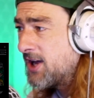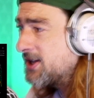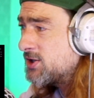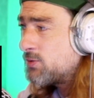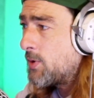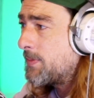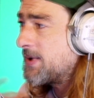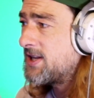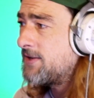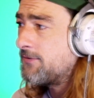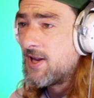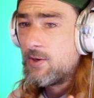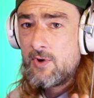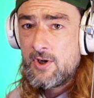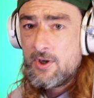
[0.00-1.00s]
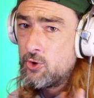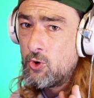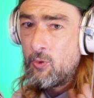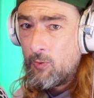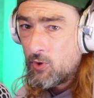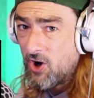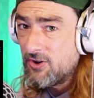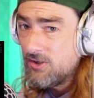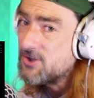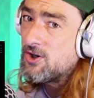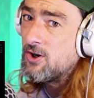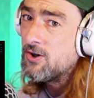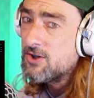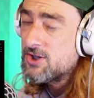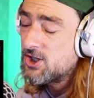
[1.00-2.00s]
And these were a bit different. They weren't the normal God
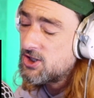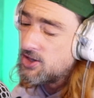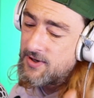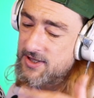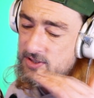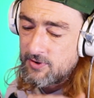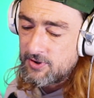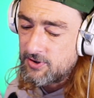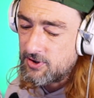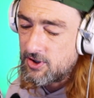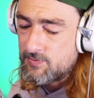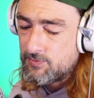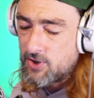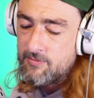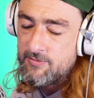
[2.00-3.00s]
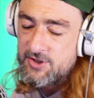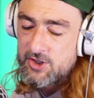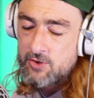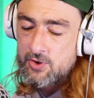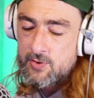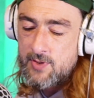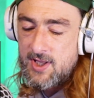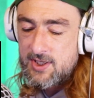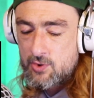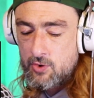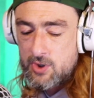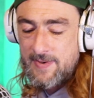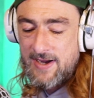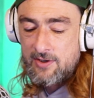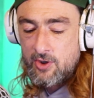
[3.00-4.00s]
songs, because I went to one of those primary schools where they
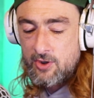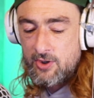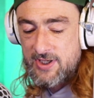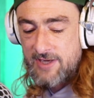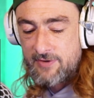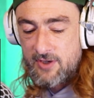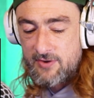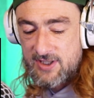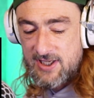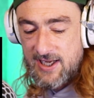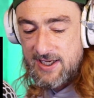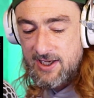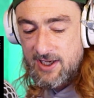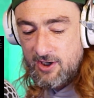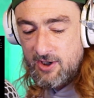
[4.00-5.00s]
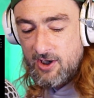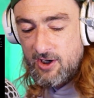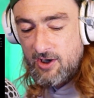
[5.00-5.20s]
talked about God every other day.